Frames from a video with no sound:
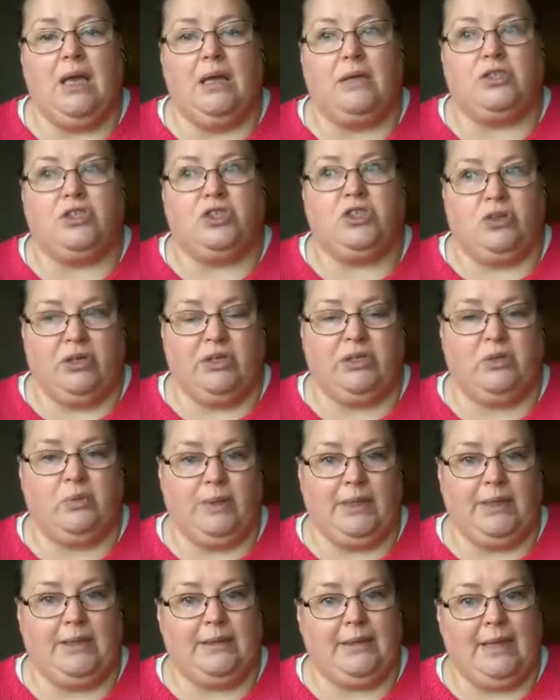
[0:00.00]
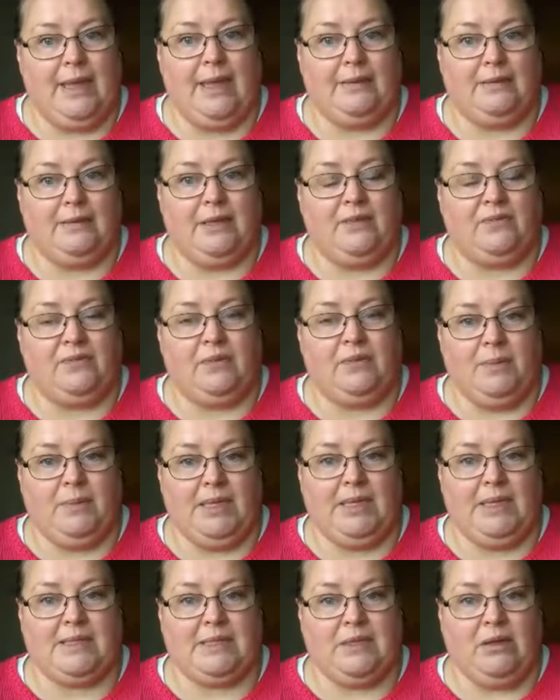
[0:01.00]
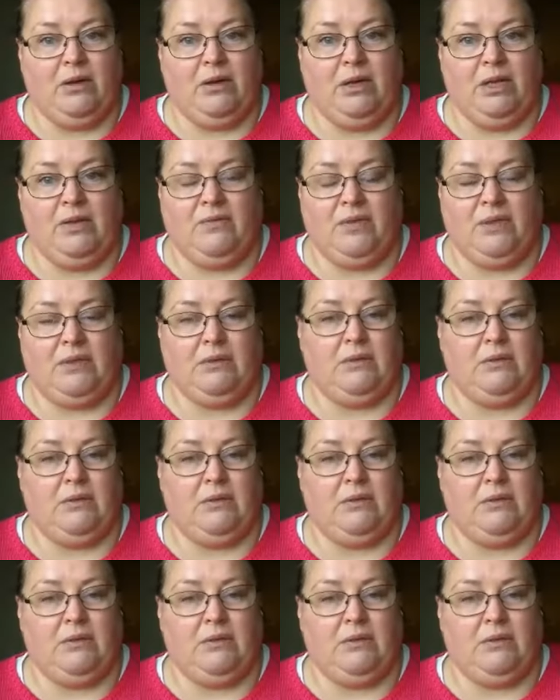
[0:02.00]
during the week then that the meals are even